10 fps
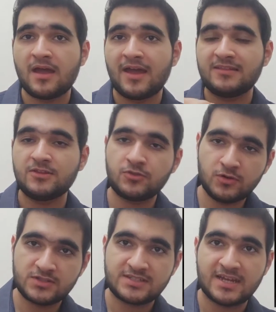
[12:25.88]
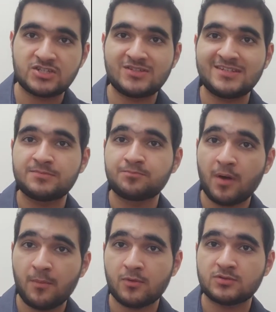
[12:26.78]
In the third stage, these
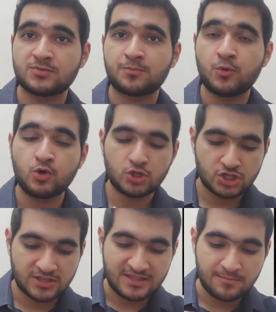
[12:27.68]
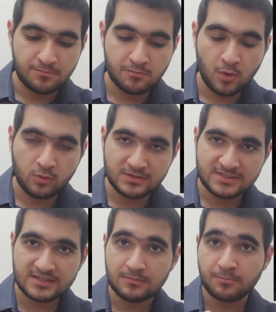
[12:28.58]
bubbles push the
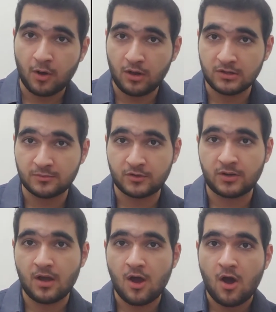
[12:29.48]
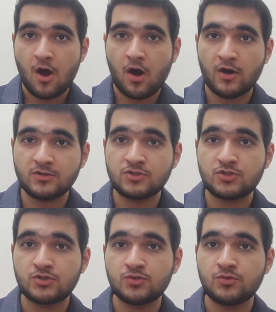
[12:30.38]
molten polymer
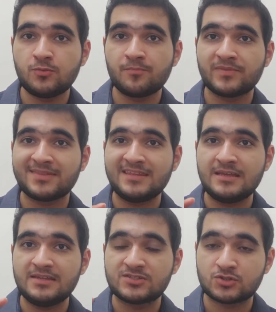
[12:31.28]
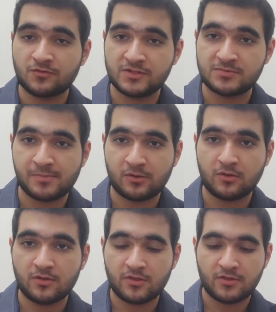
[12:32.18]
onto the surface
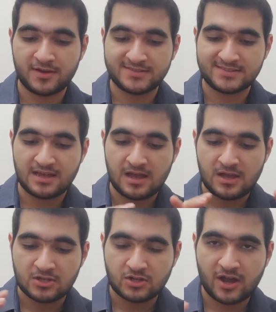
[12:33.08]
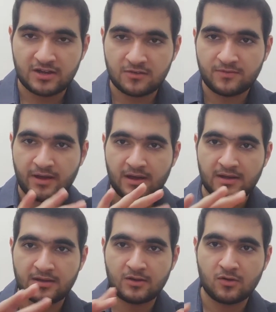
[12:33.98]
metal, thus kind of
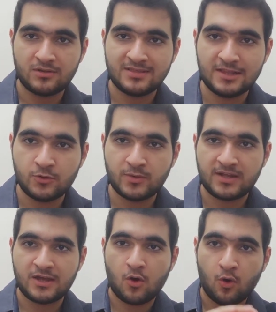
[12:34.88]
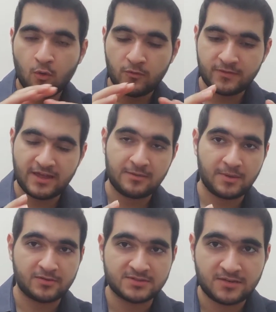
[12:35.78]
liquiding over that
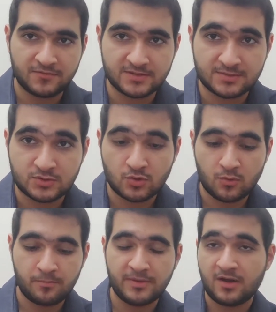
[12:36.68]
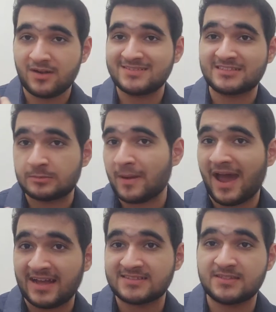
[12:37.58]
metal surface. So because it's
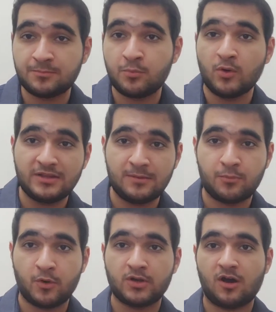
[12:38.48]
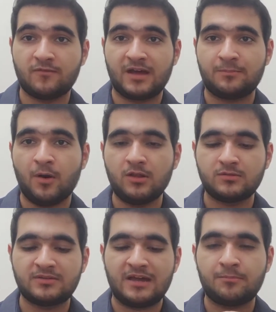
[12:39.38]
past the boiling point of that
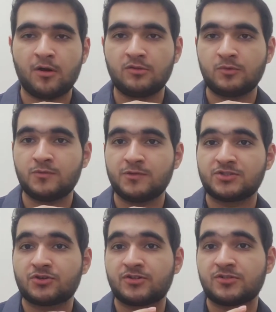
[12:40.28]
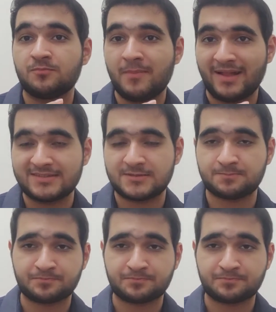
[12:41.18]
polymer will start to melt.